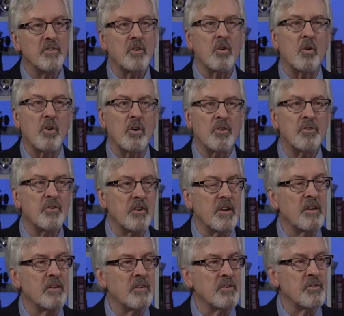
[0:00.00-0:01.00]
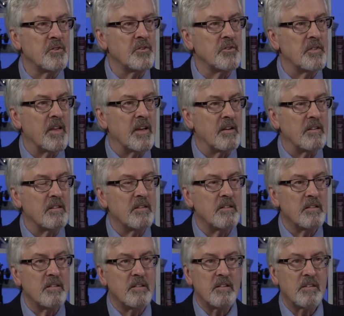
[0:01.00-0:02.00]
of course, is that
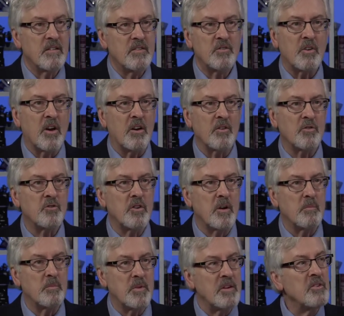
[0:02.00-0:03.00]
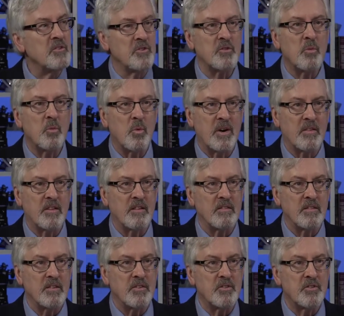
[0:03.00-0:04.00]
Donald Trump is one of the
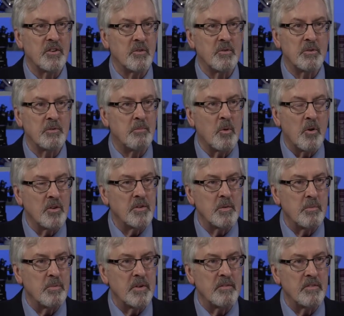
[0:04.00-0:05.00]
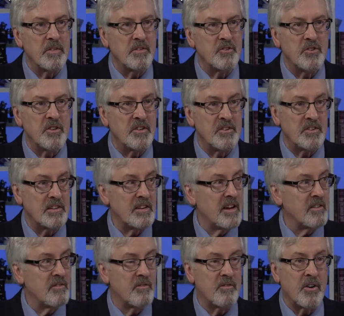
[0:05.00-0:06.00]
elites. He was born to privilege. He has
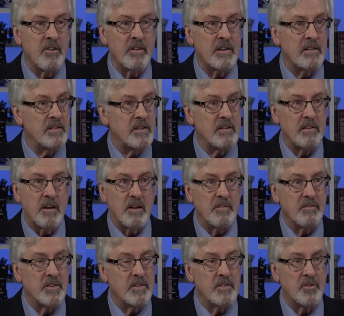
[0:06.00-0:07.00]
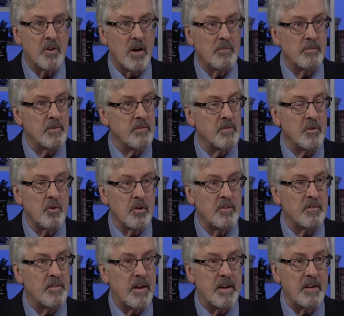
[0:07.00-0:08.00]
led a very elite life at the top of New
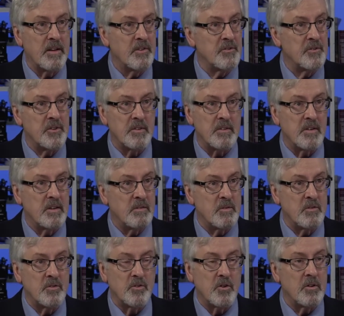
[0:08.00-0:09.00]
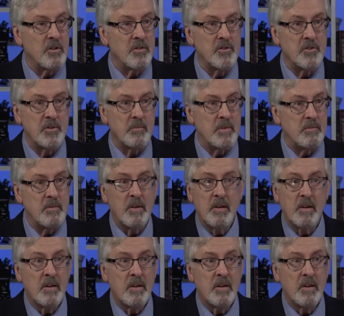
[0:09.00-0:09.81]
York finance and, and journalism and